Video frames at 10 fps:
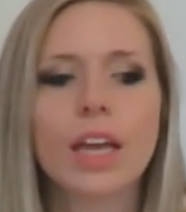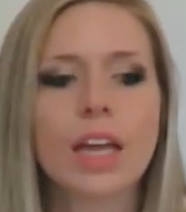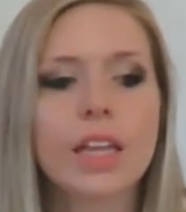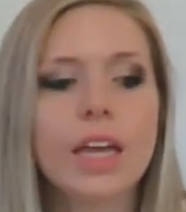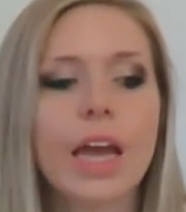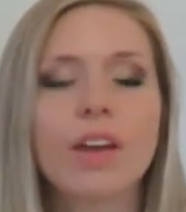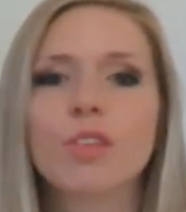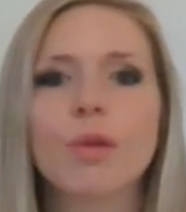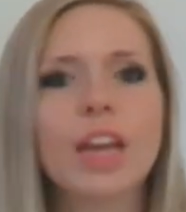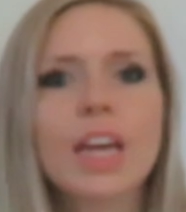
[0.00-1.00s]
and
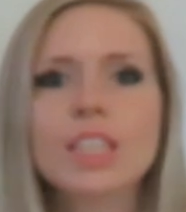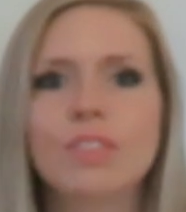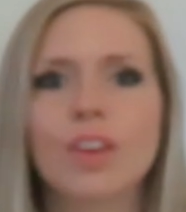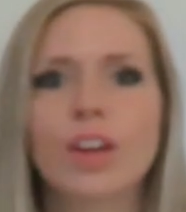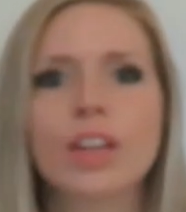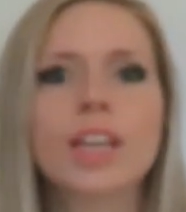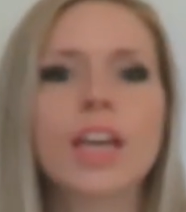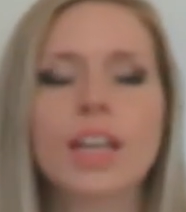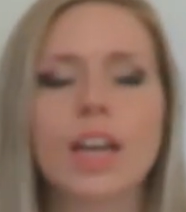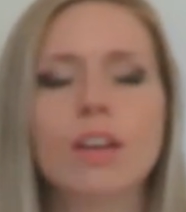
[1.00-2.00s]
everybody has felt her
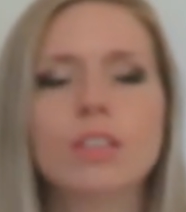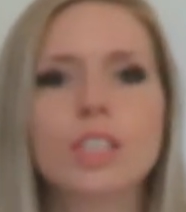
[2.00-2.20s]
kick now.